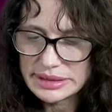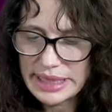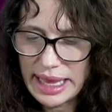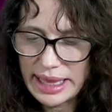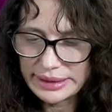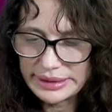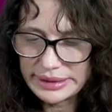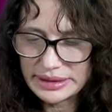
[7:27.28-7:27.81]

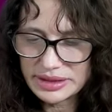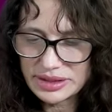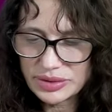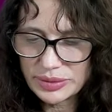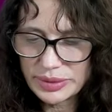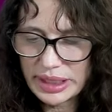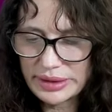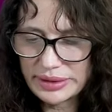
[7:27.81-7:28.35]
Sadness.
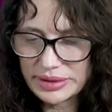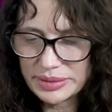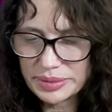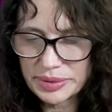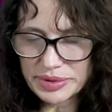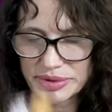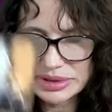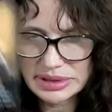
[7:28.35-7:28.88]
So again, this
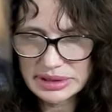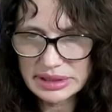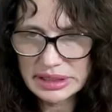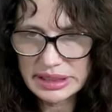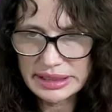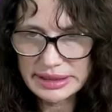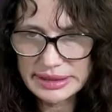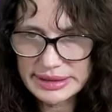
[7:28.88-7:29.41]
person's
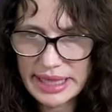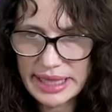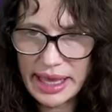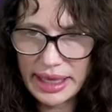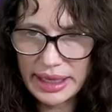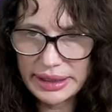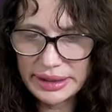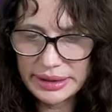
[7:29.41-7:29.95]
like
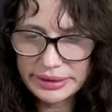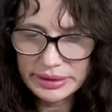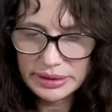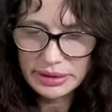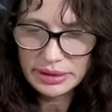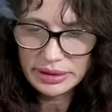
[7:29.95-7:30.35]
sad,